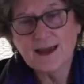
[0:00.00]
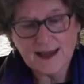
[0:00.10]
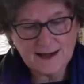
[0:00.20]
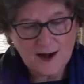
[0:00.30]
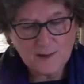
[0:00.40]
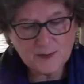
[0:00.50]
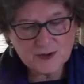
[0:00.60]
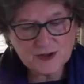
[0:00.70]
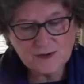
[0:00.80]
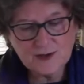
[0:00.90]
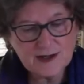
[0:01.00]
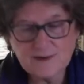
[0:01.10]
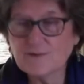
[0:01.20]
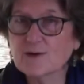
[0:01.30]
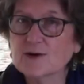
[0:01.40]
an opportunity
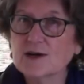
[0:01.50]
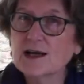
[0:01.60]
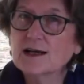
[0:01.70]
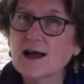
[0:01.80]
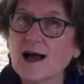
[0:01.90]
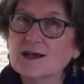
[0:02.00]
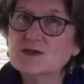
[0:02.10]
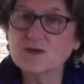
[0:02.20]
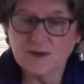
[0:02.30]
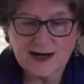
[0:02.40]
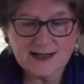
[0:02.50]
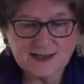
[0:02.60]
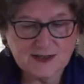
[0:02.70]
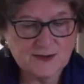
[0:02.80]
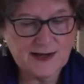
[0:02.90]
for God's
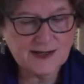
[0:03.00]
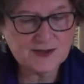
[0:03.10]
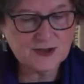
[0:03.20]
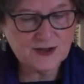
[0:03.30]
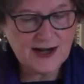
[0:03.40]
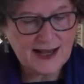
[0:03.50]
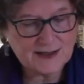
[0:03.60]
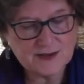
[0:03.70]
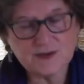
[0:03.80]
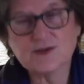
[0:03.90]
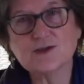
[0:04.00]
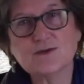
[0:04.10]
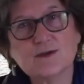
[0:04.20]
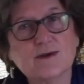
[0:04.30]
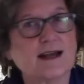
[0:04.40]
grace to enter and do
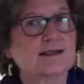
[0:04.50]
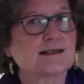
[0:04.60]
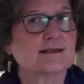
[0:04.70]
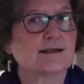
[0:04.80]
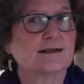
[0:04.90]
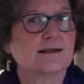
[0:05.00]
the rest.